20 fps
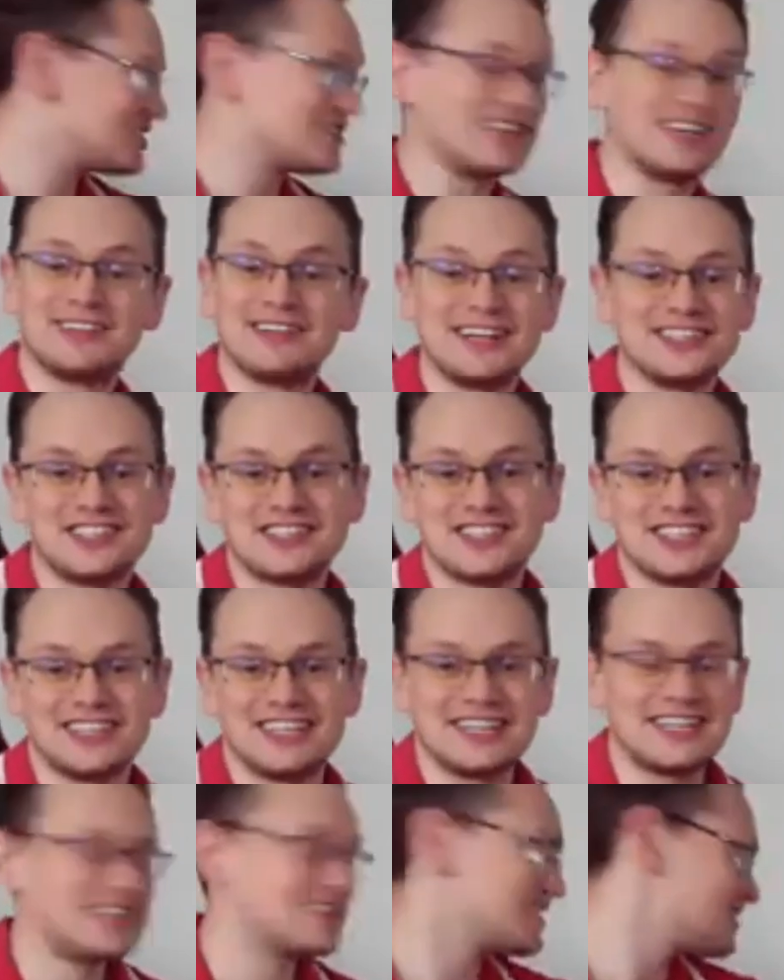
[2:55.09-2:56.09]
So I just
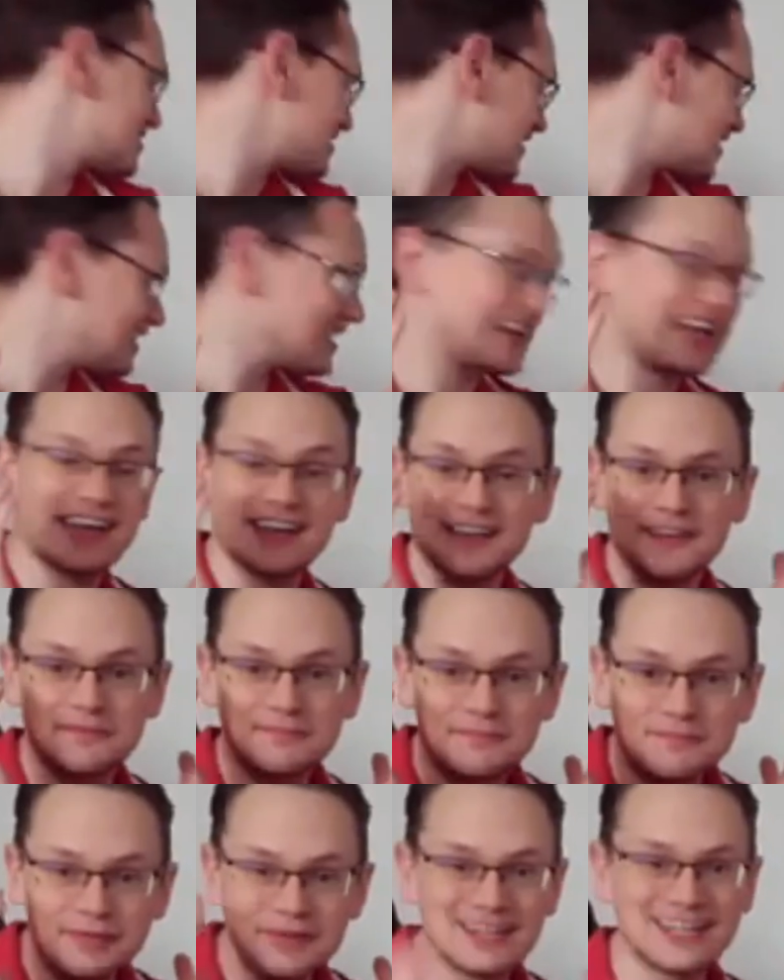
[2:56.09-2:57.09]
think the Netherlands are going to get
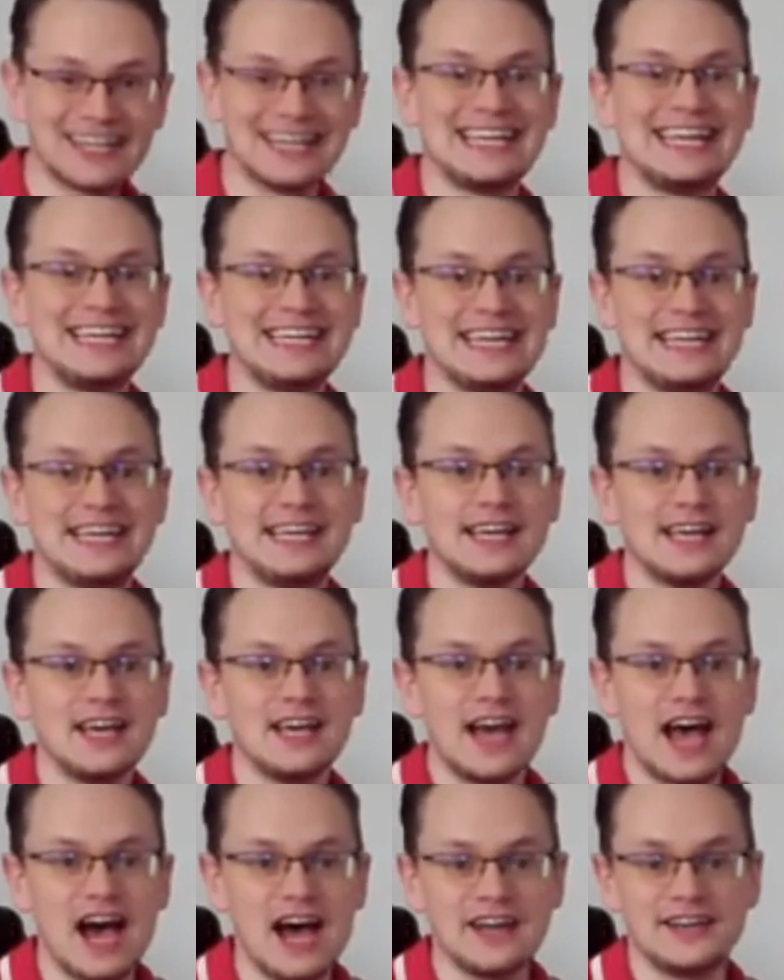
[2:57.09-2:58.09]
completely
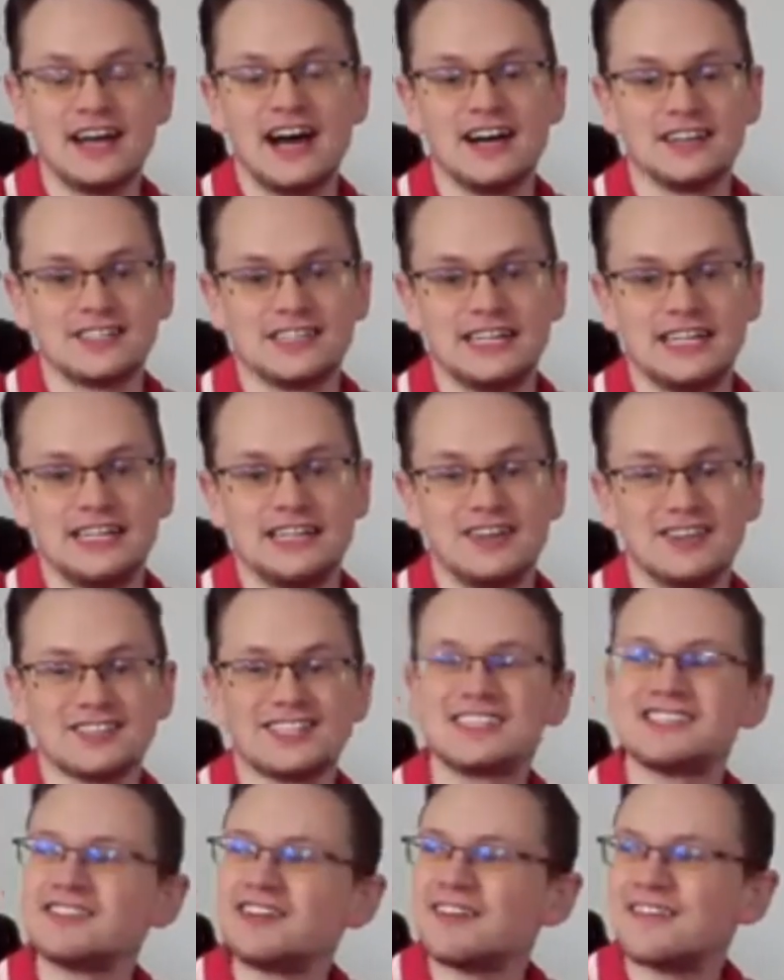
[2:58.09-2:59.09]
and utterly
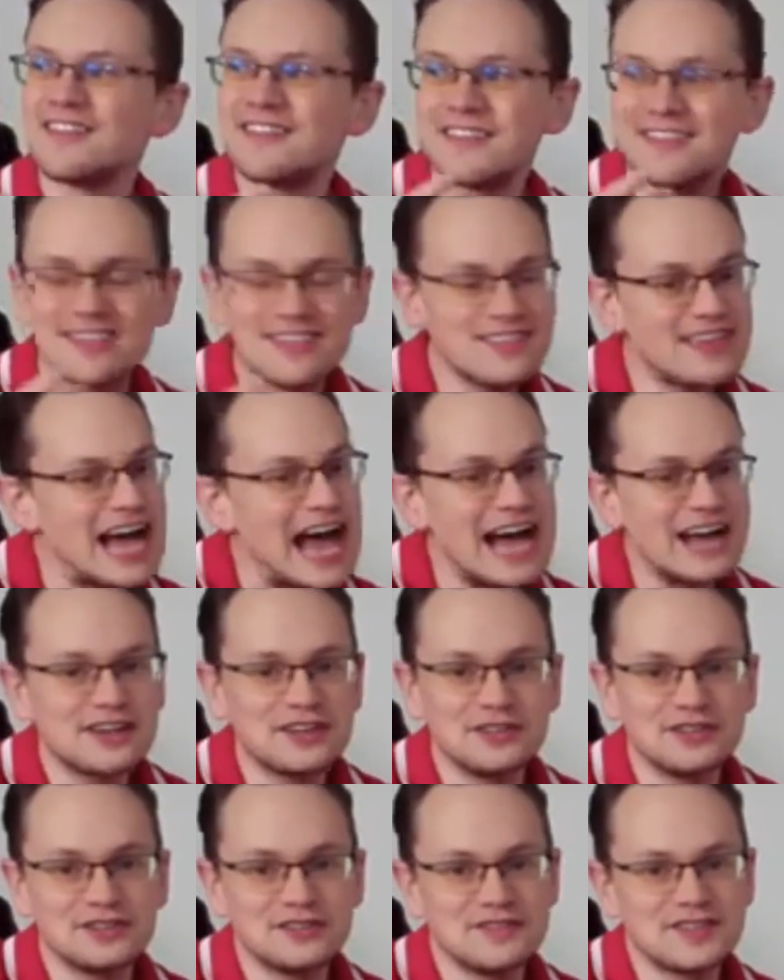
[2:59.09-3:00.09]
lost. It's not
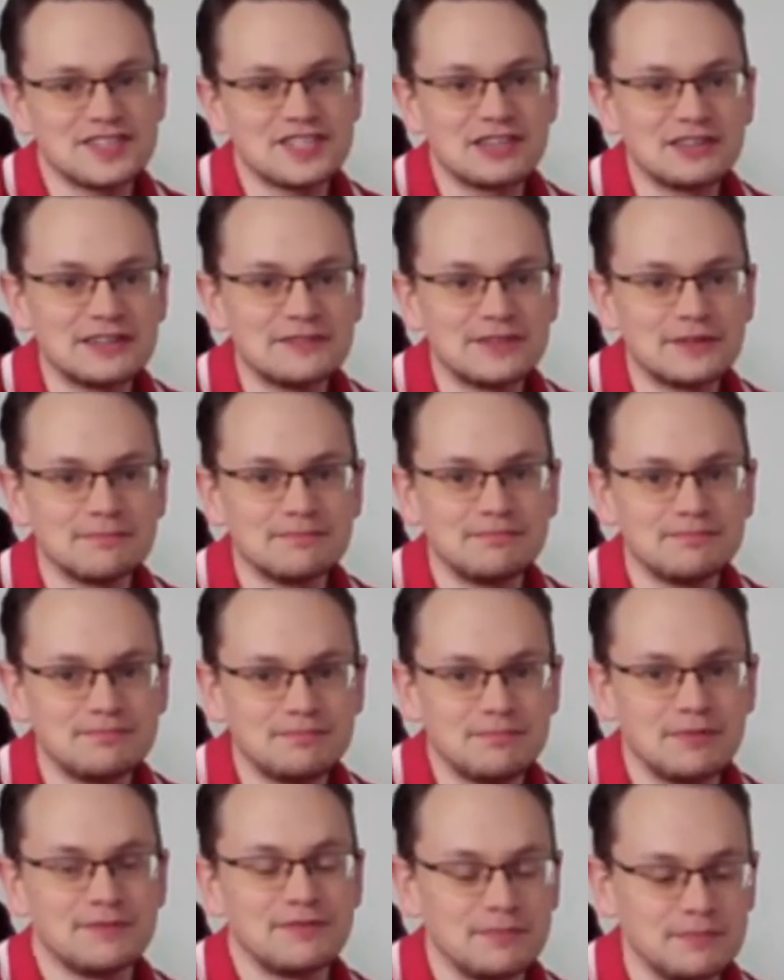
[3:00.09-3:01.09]
that good of a song, if I'm
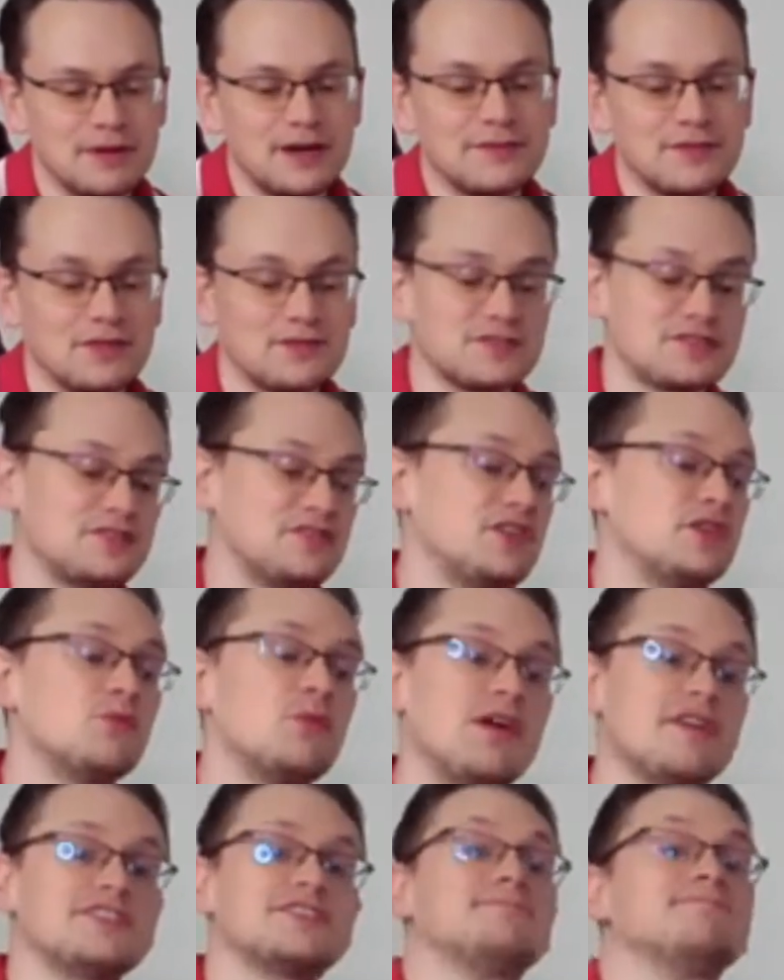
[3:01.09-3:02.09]
perfectly honest with you.
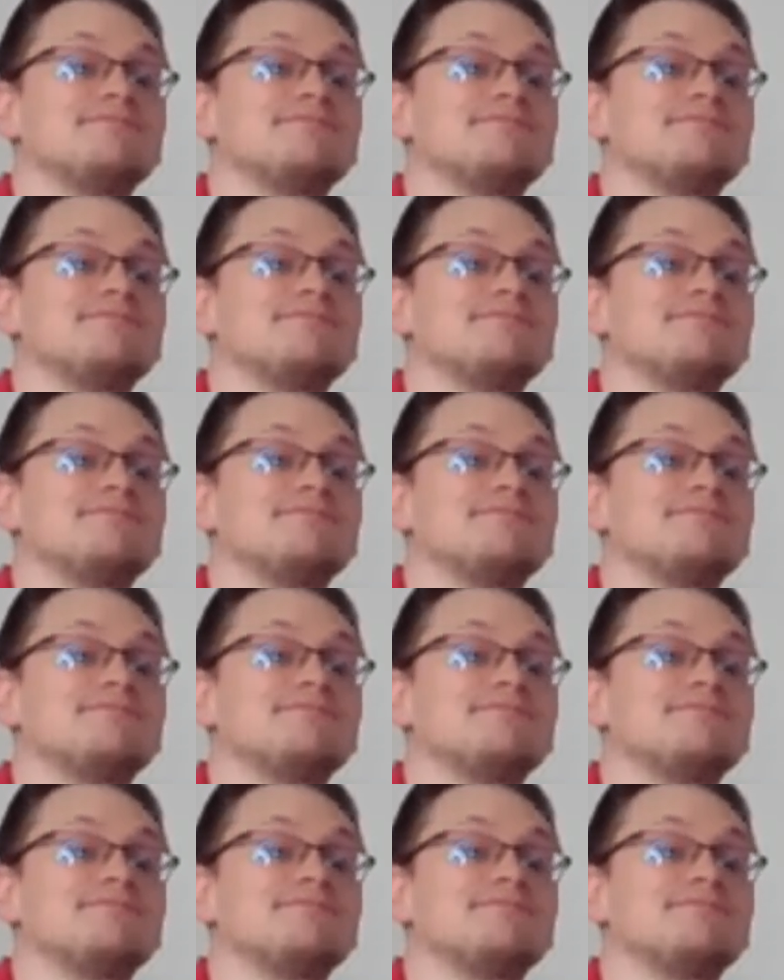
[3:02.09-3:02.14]
Why